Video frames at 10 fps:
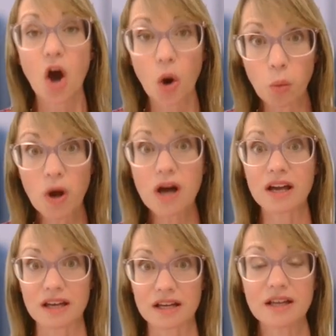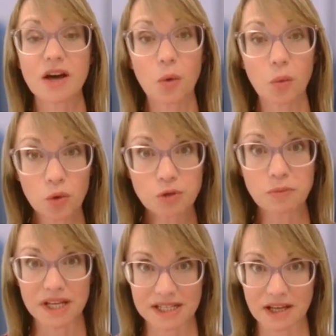A worker would
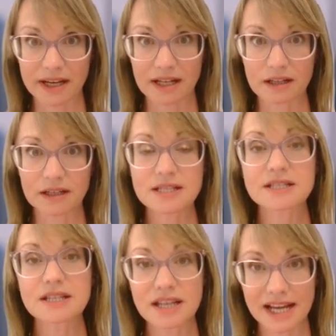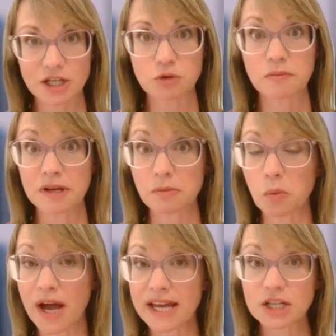be entitled to the national
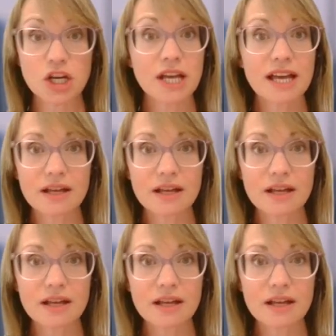minimum wage,